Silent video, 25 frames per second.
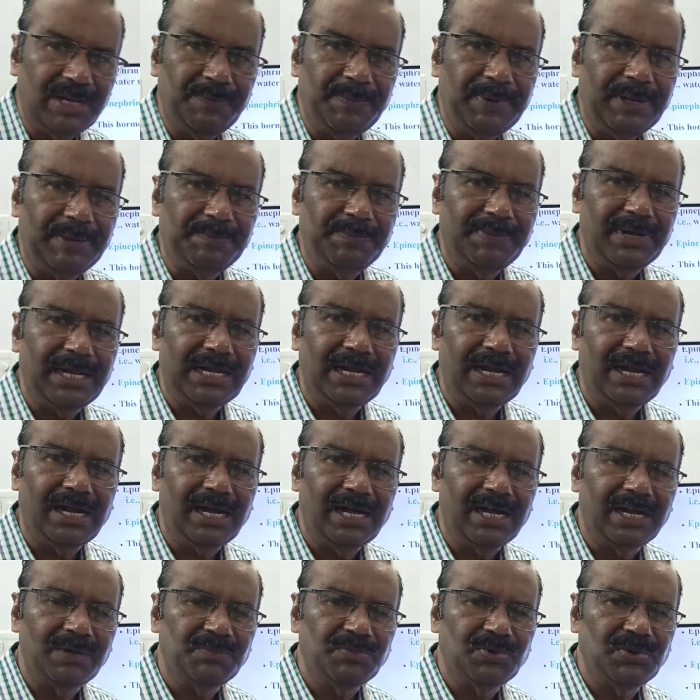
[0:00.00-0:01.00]
Peptide
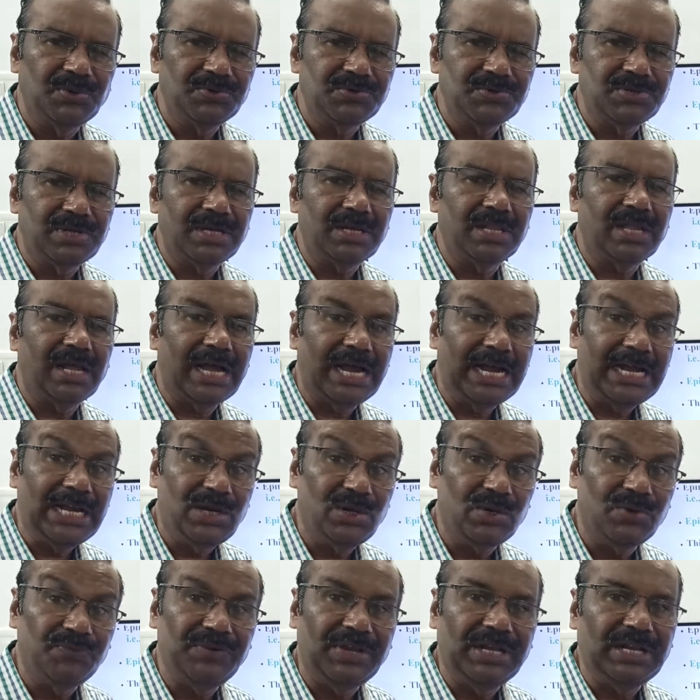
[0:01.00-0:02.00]
hormones or the
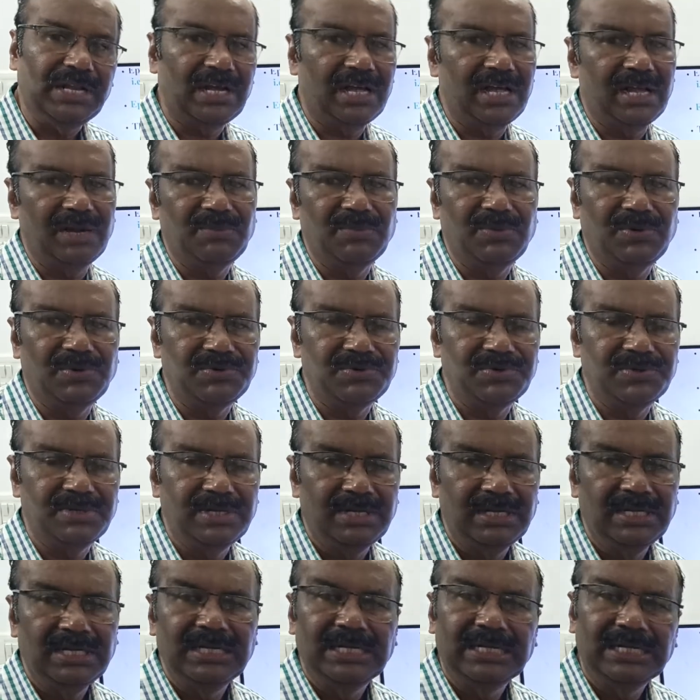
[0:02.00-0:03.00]
hydrophilic hormones,
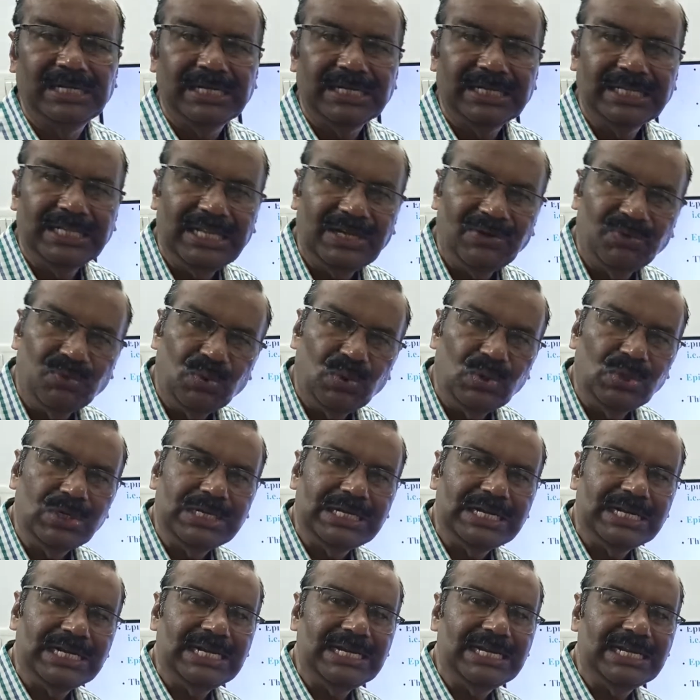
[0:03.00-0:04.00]
they
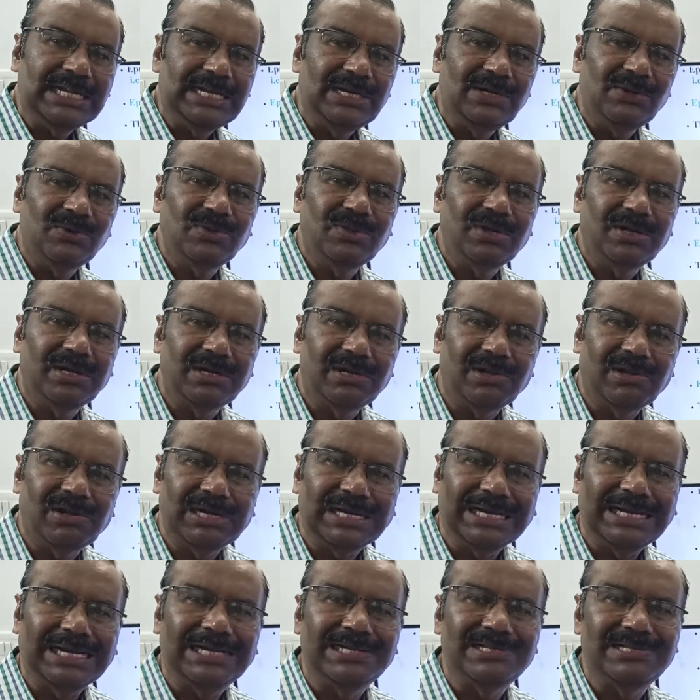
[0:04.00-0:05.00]
won't enter into the
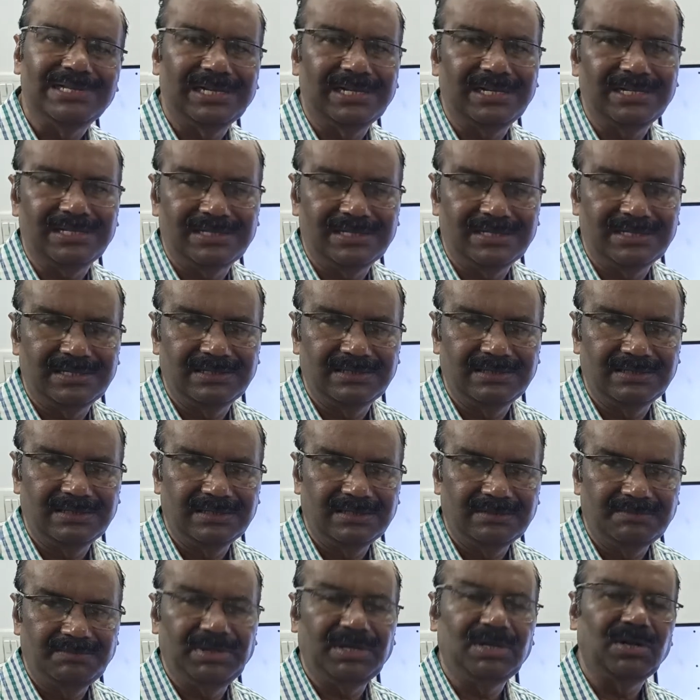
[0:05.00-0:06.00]
target cells
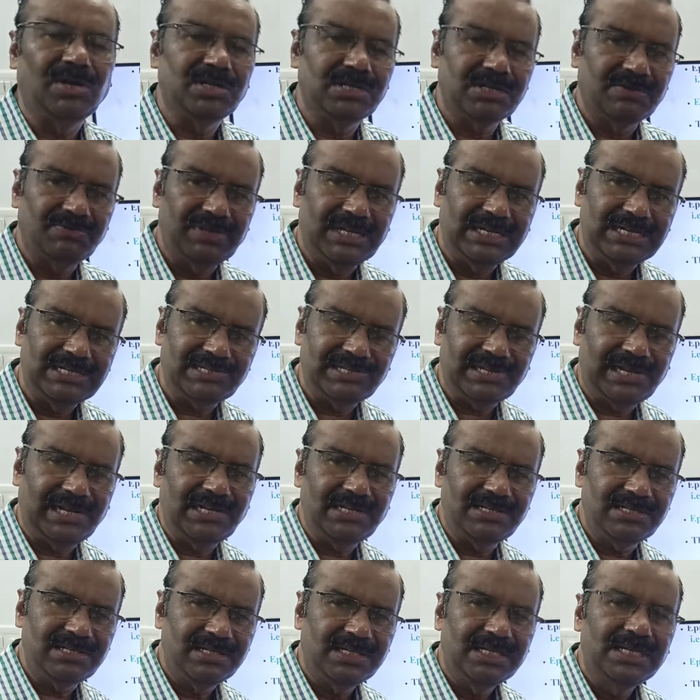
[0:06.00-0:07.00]
because of their
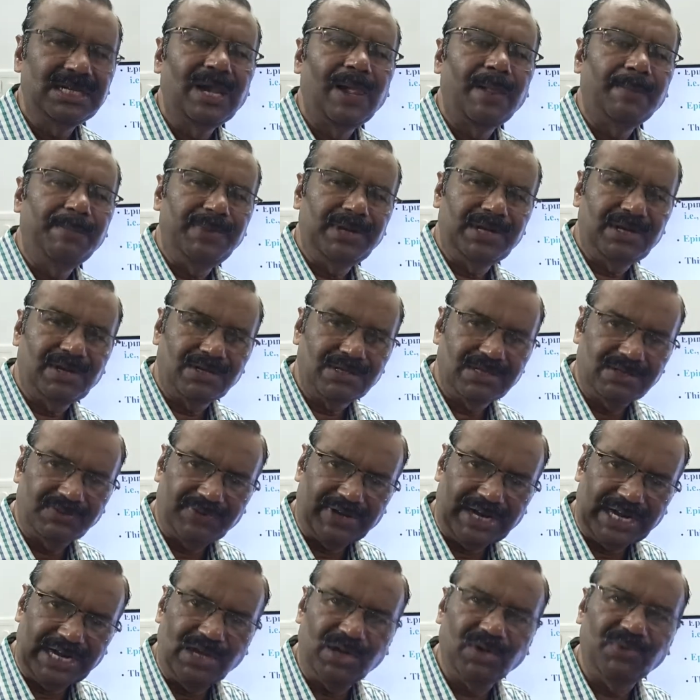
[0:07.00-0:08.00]
size, because of
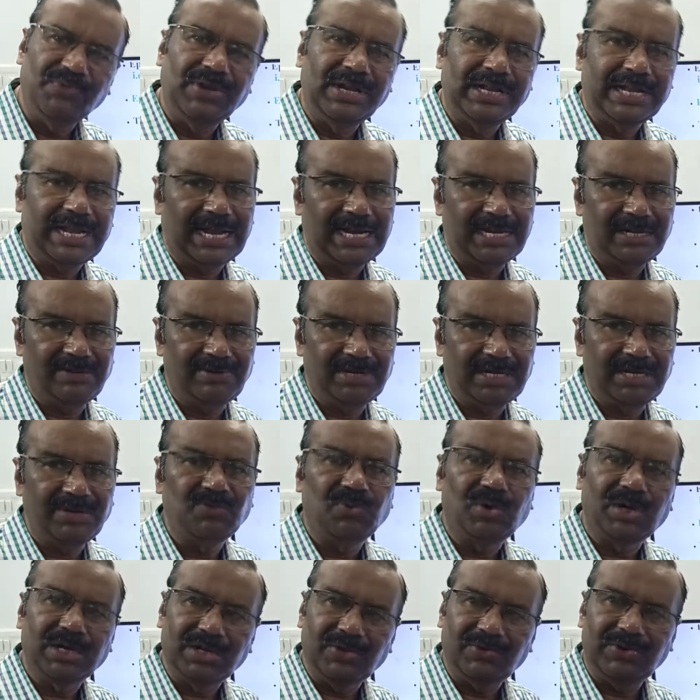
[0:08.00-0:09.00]
hydrophilic activity,
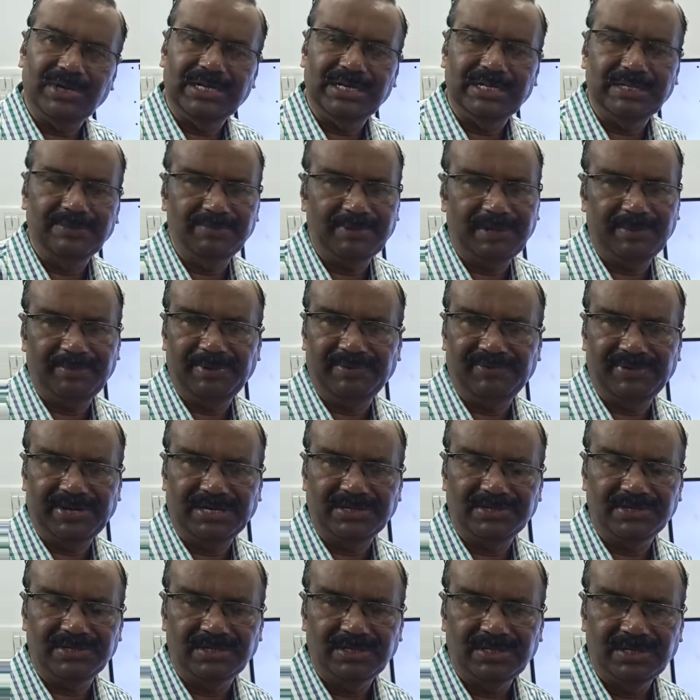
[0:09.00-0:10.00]
whatever it may be,
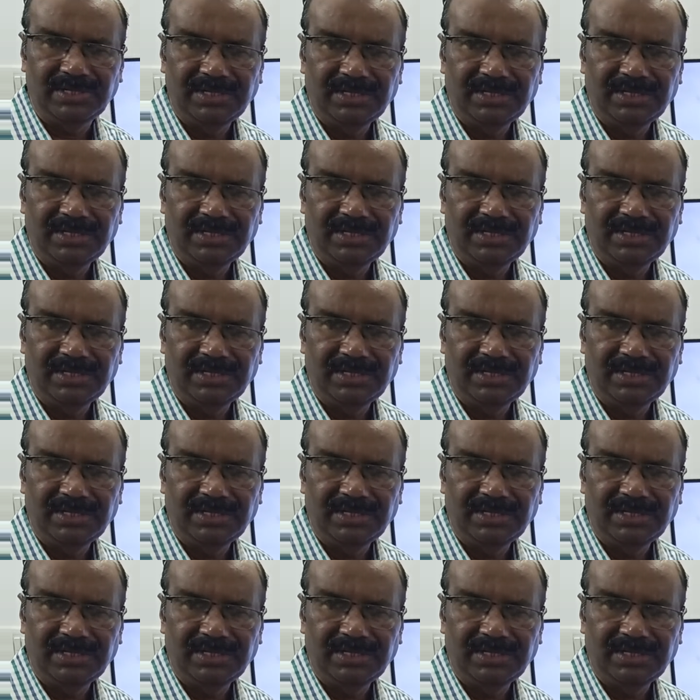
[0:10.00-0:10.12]
friends.